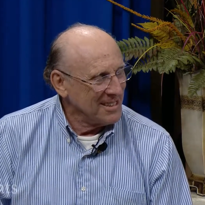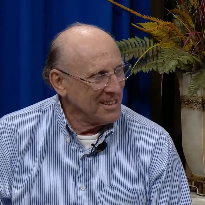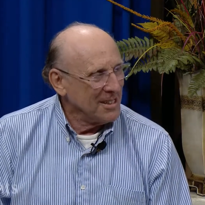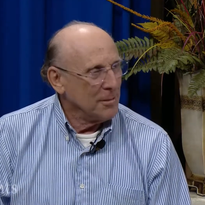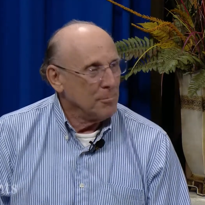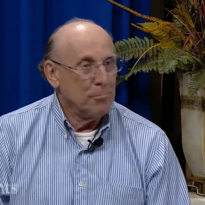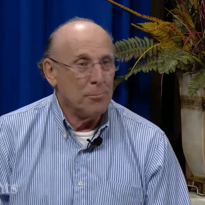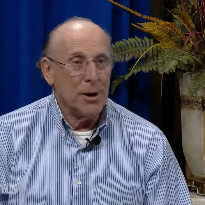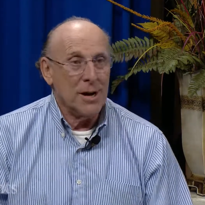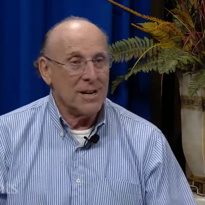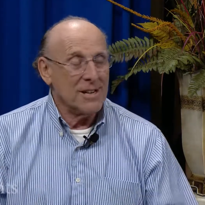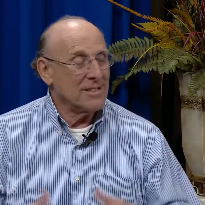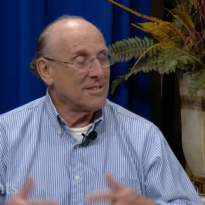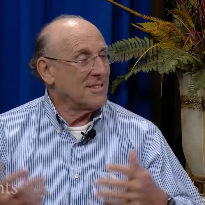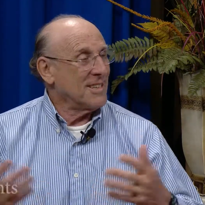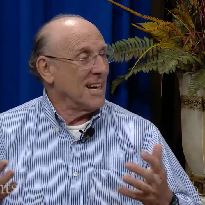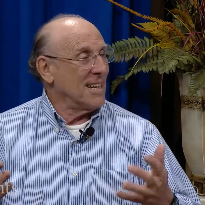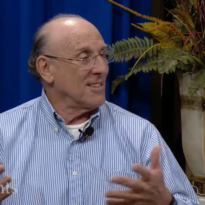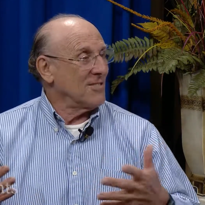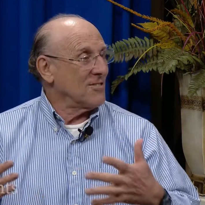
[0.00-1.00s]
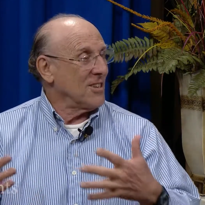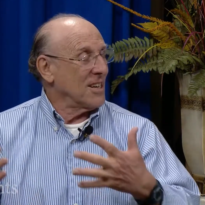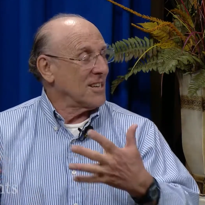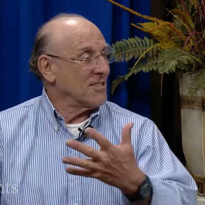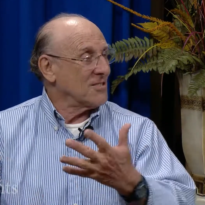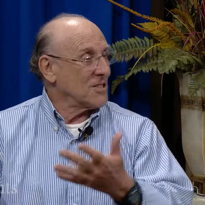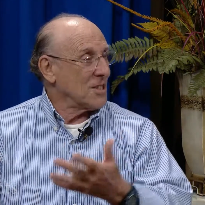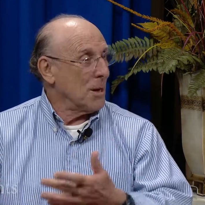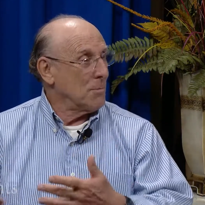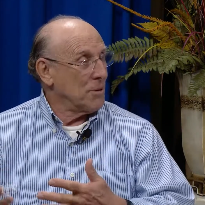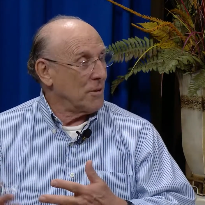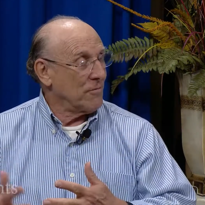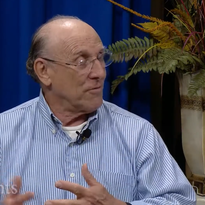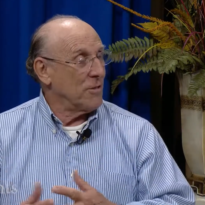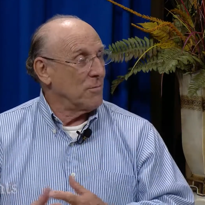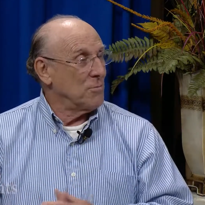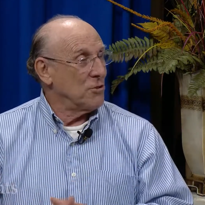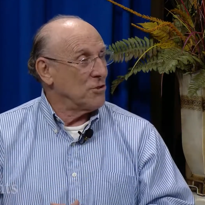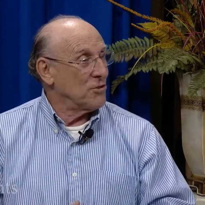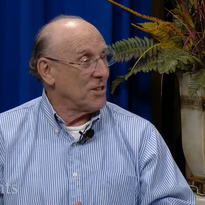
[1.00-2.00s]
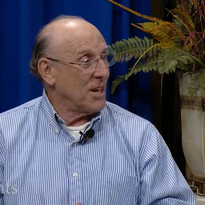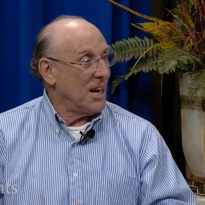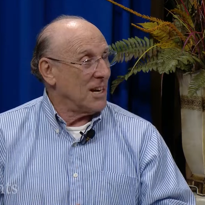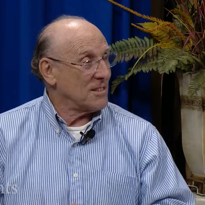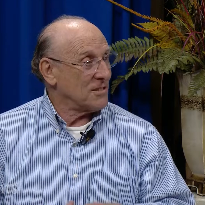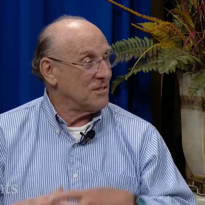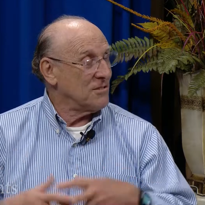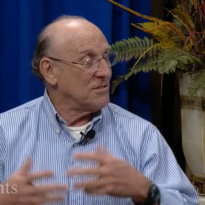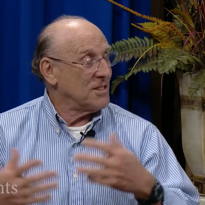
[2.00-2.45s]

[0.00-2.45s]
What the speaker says: But it sounds like it's coming from your doctor.